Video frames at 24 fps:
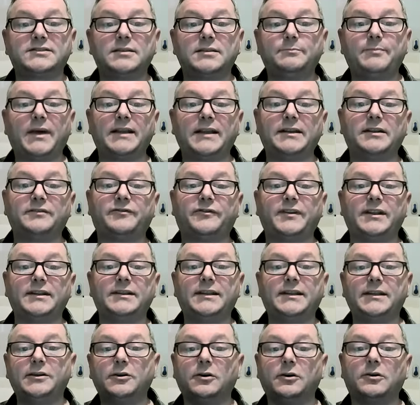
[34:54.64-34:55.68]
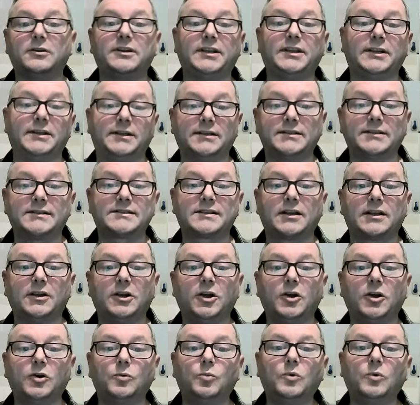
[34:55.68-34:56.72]
to benefit the audience,
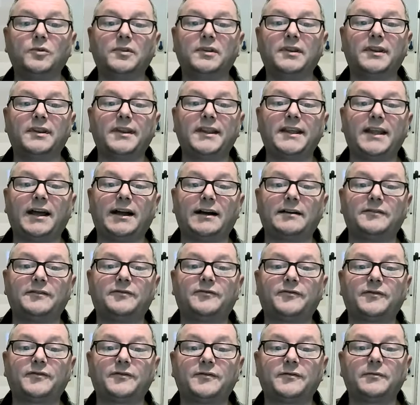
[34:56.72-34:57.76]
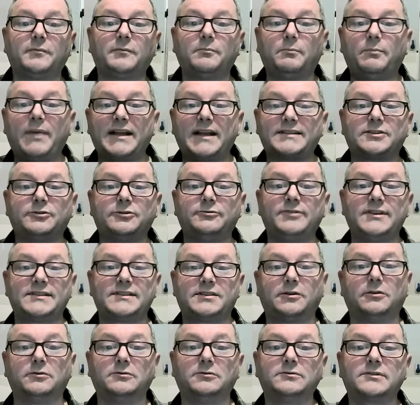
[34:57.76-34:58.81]
wouldn't they have better
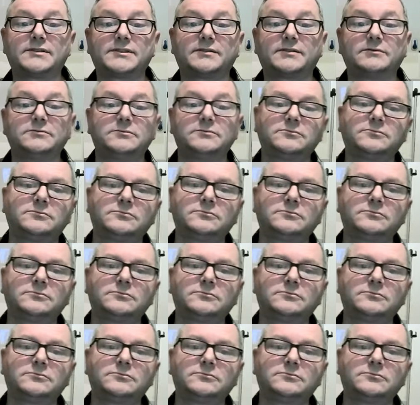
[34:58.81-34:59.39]
results?